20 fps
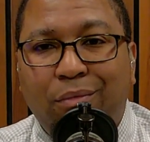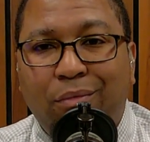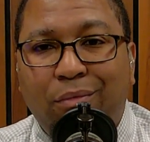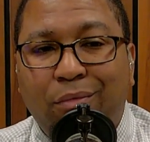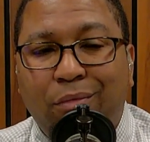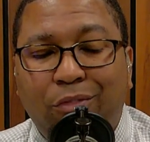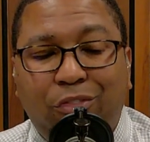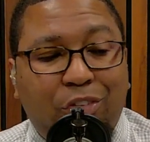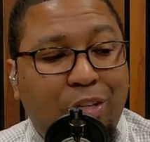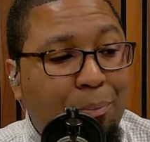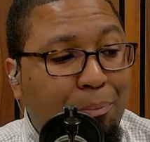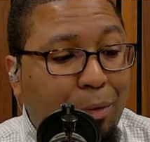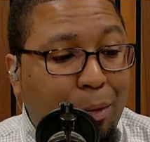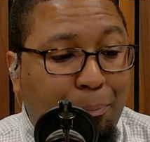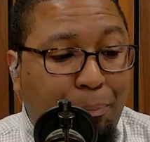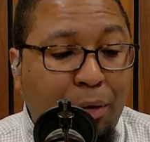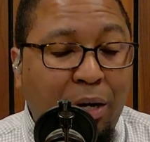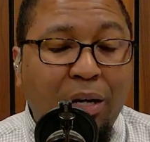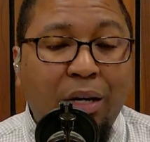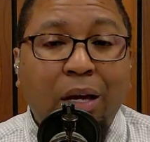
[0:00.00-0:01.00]
Simply
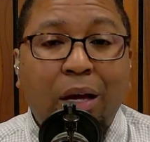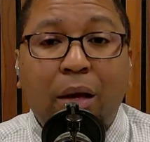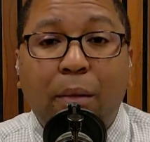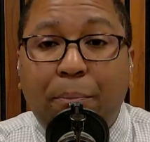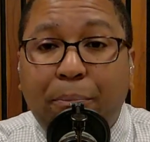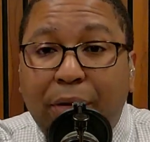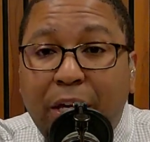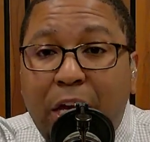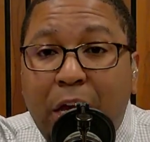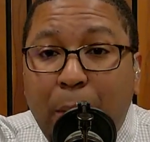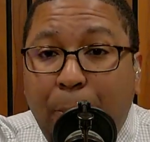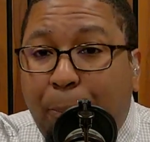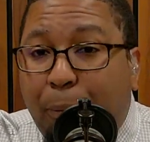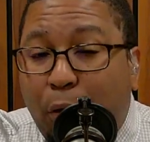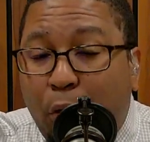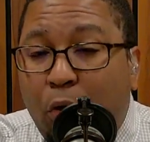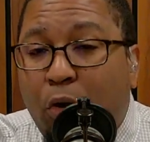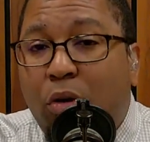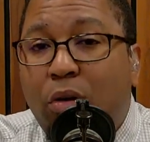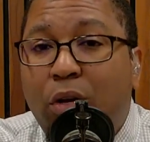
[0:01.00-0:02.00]
put,
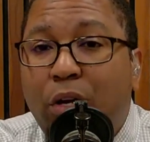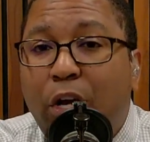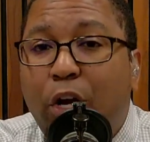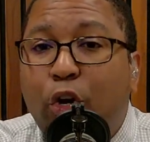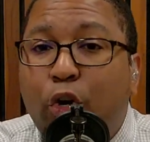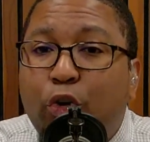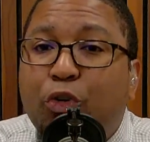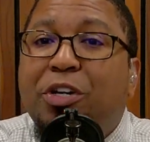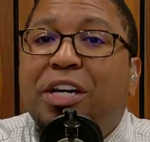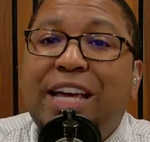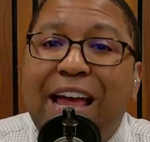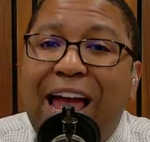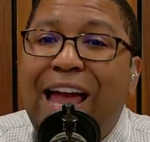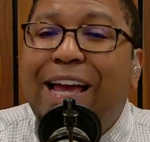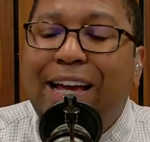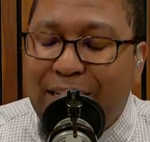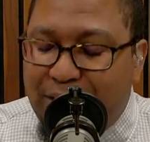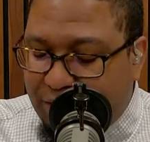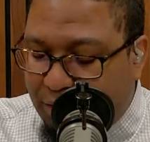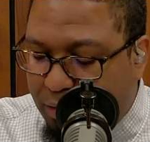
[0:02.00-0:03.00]
people
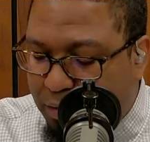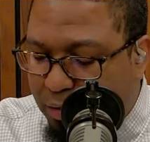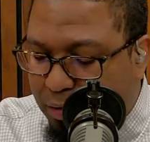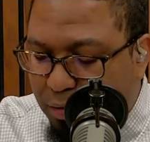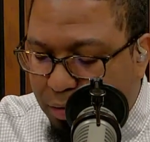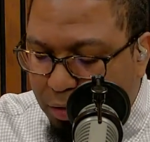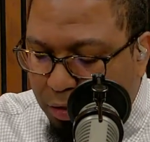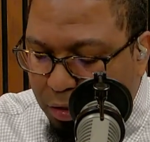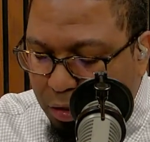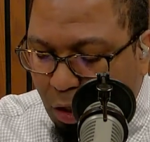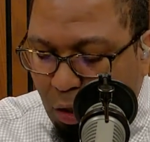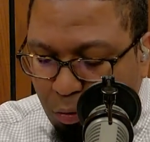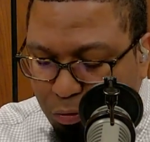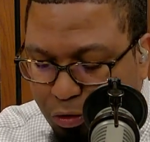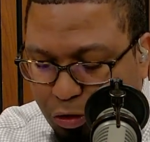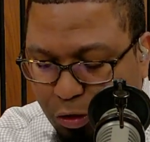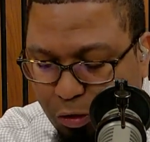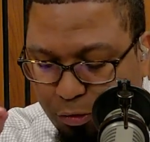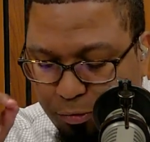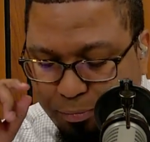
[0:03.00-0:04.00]
create
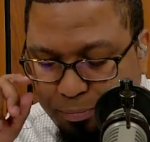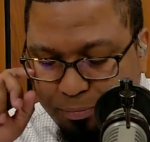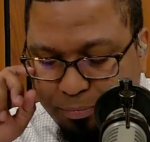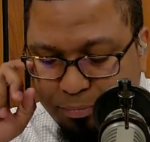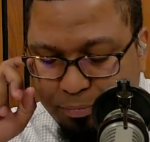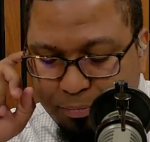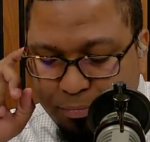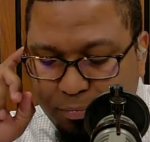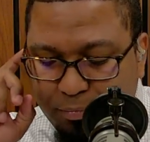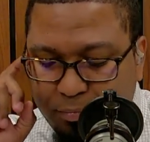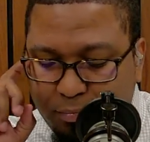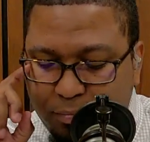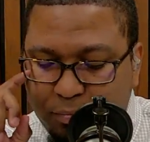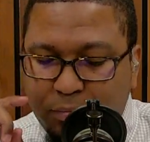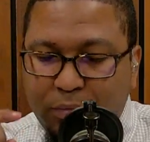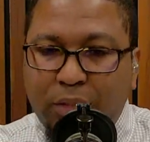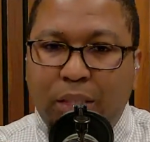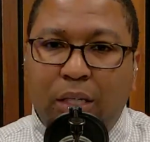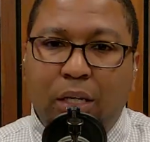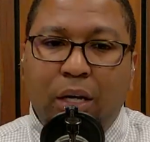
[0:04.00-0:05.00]
culture.
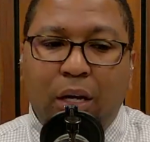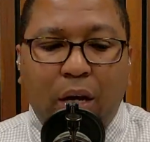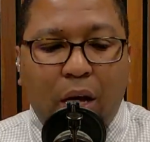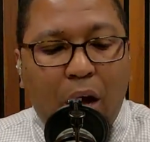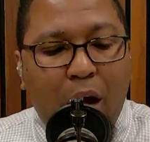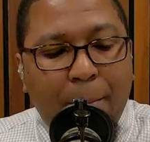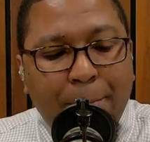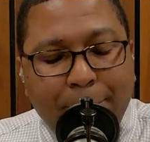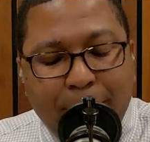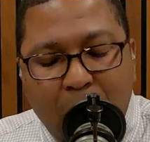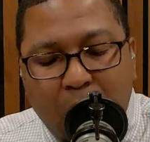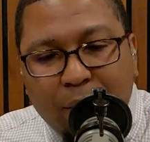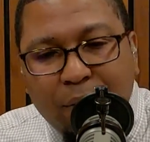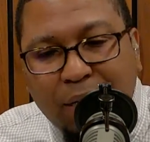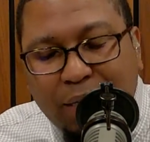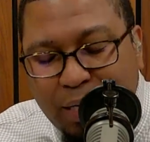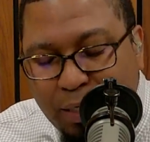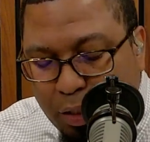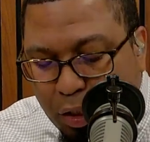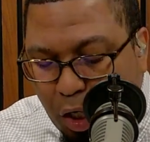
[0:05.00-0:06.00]

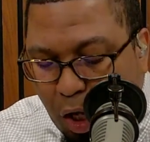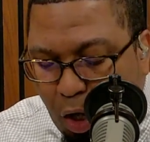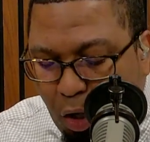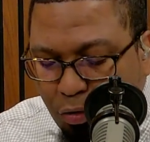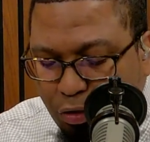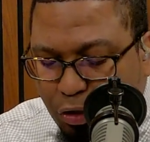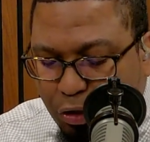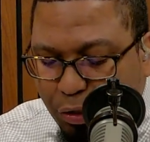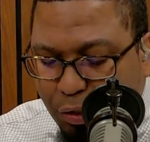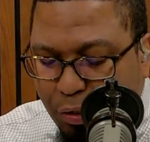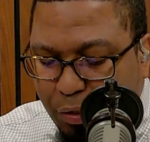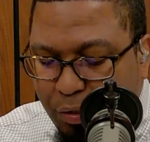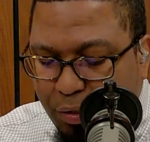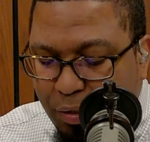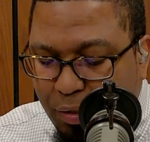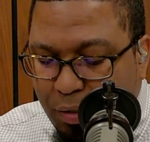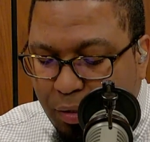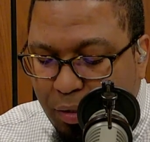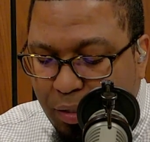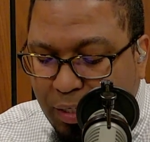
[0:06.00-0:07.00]
American culture
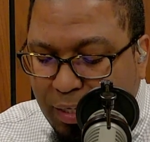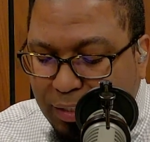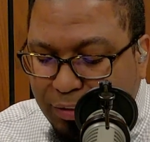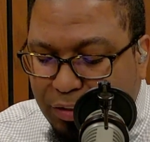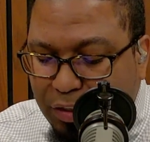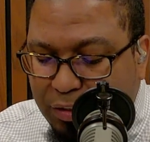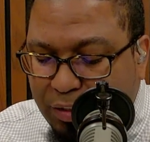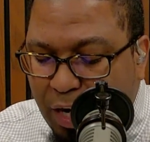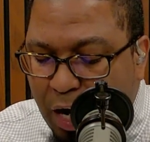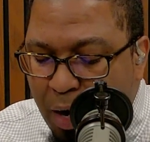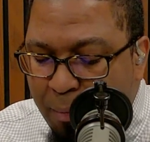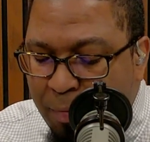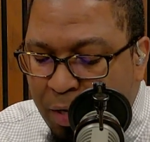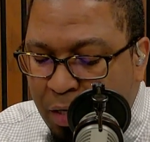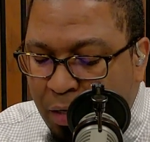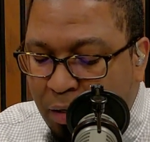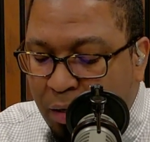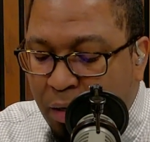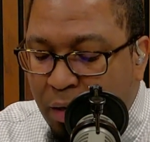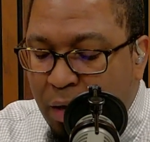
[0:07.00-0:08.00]
is
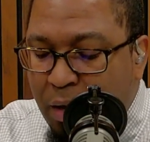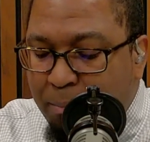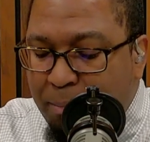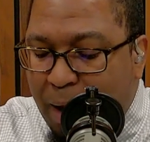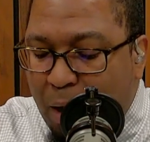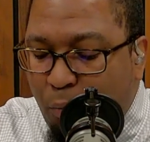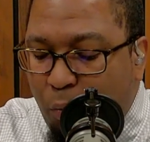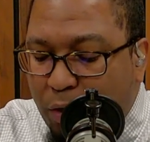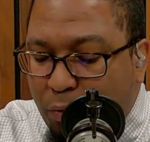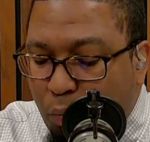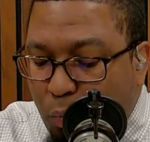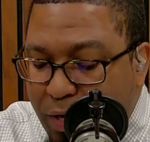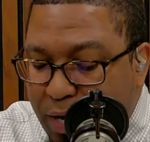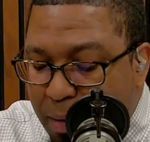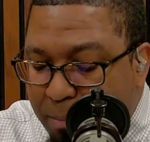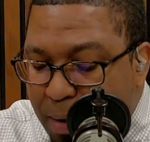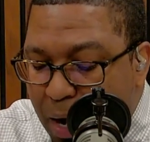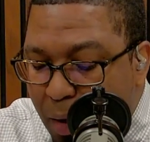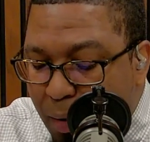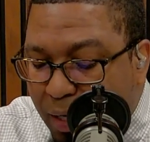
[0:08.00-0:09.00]
determined by what we
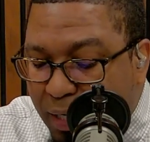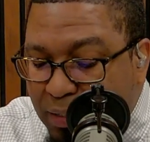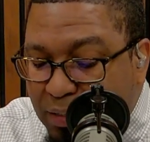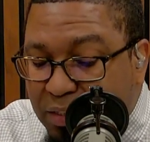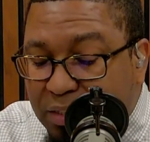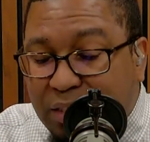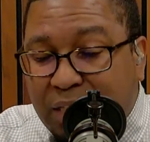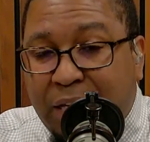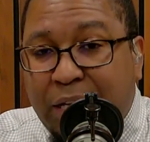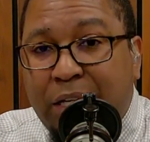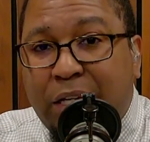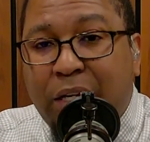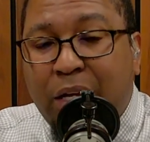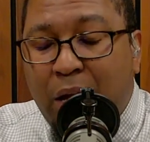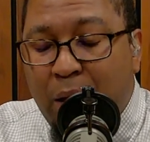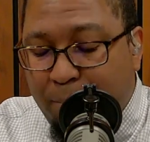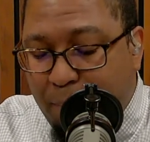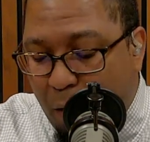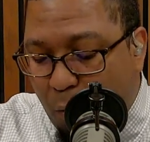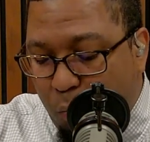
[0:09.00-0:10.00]
Americans think,
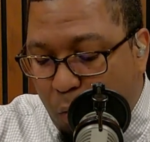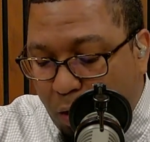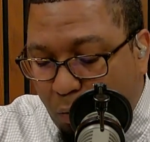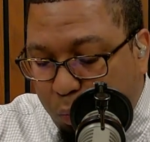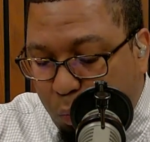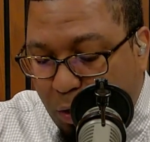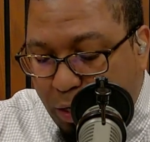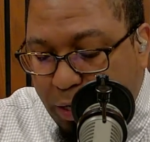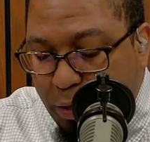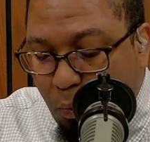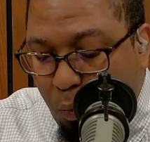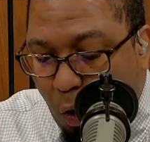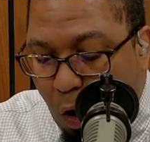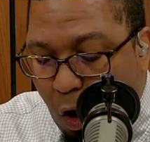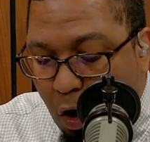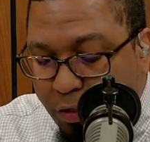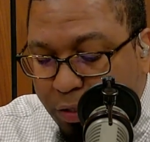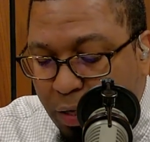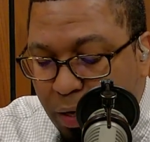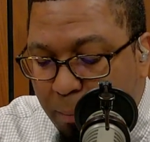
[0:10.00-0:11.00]
by what we
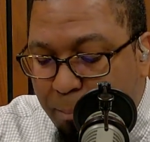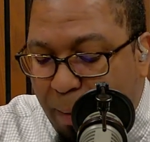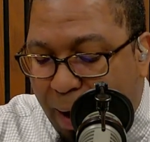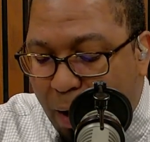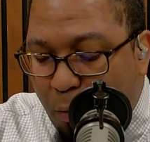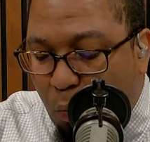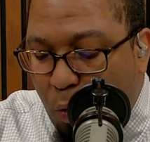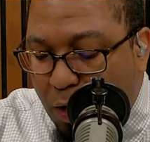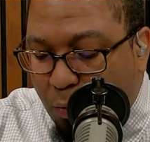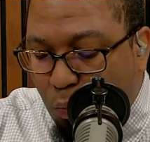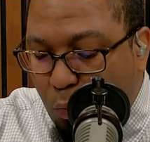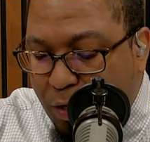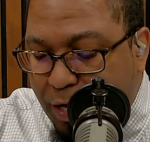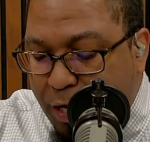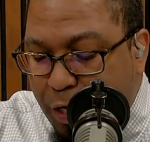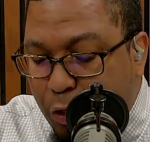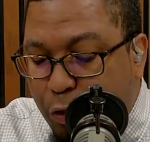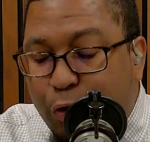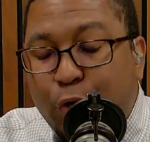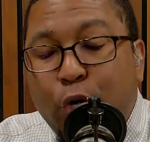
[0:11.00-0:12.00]
want, by what we
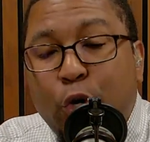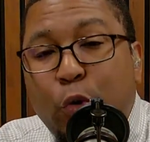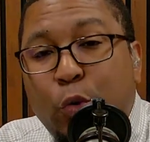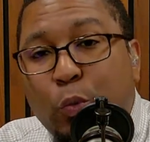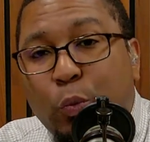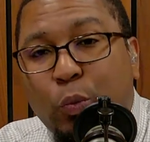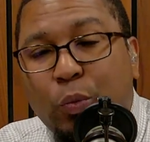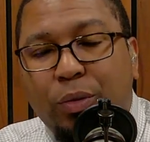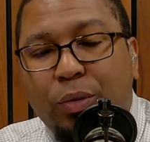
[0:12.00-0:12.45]
do.